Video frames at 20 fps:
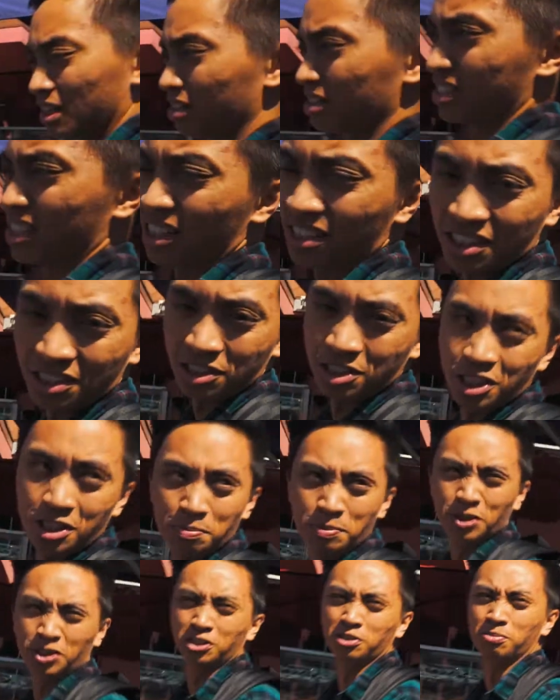that was nice that you took
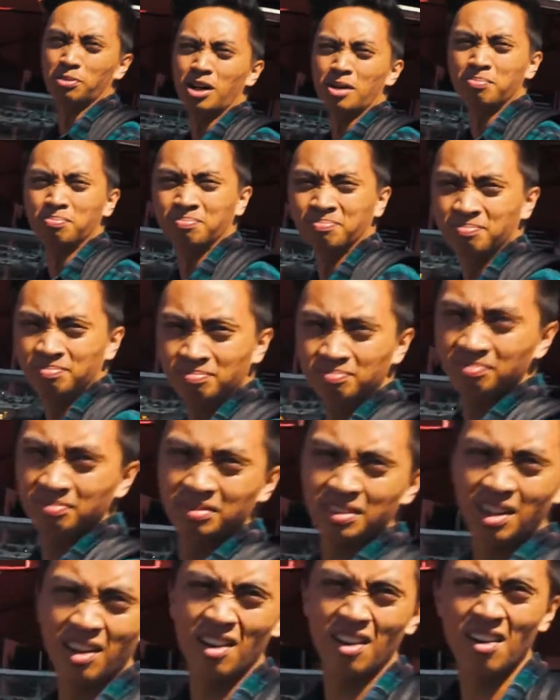a picture of mom.
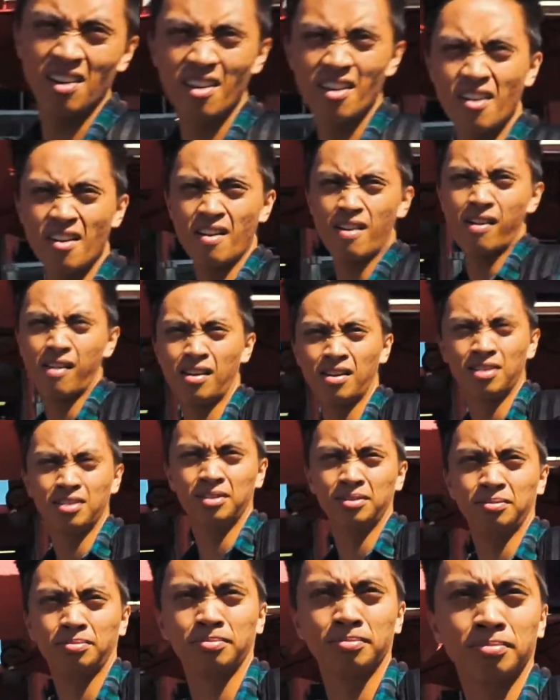Wait, that
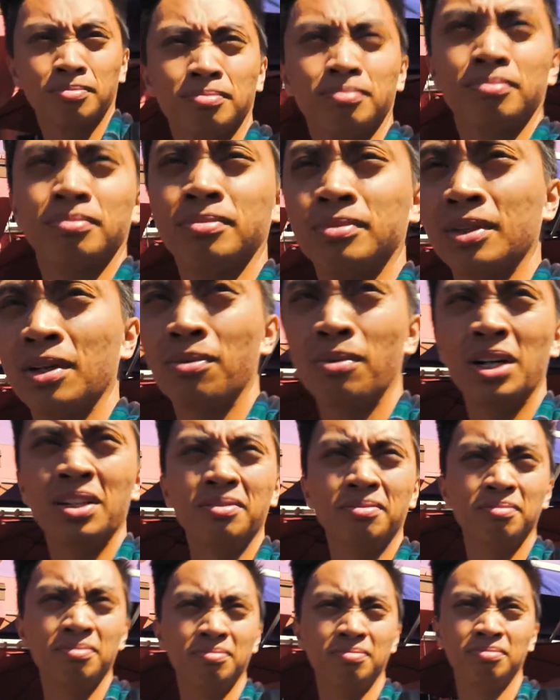wasn't mom? What?
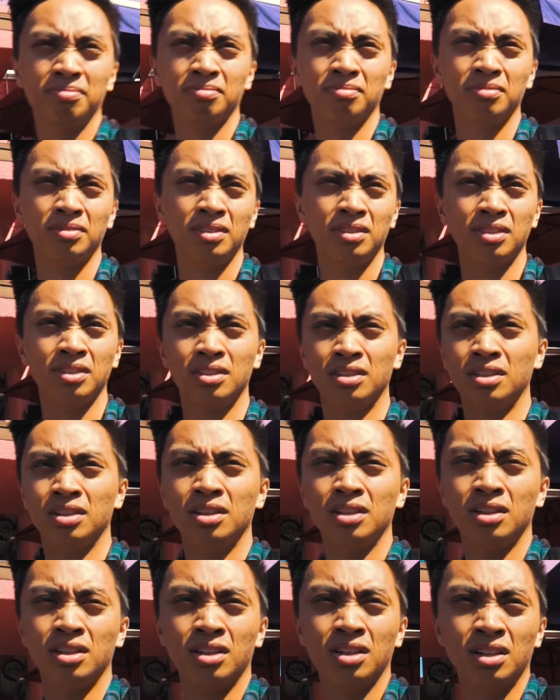I thought that
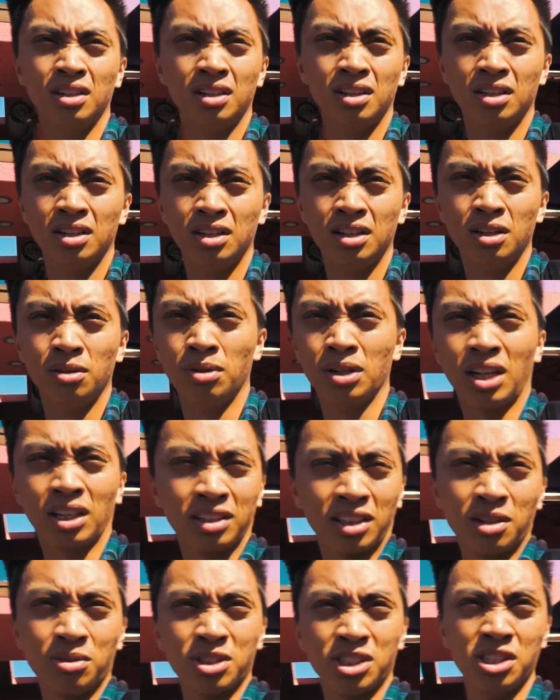was mom. What? I
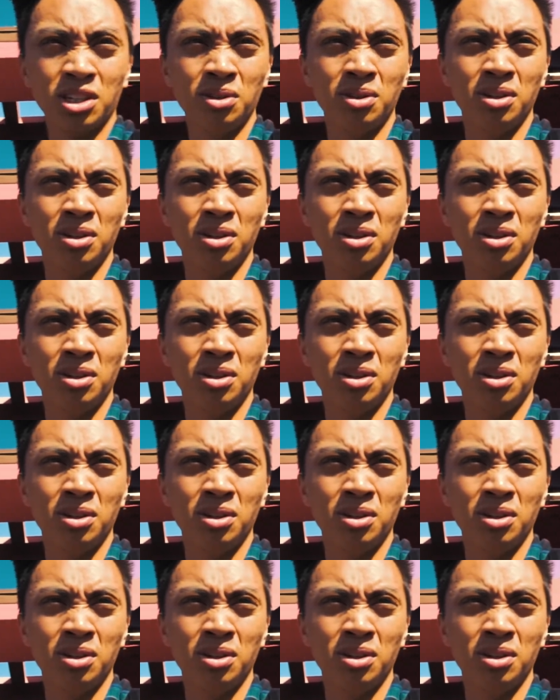thought it was too.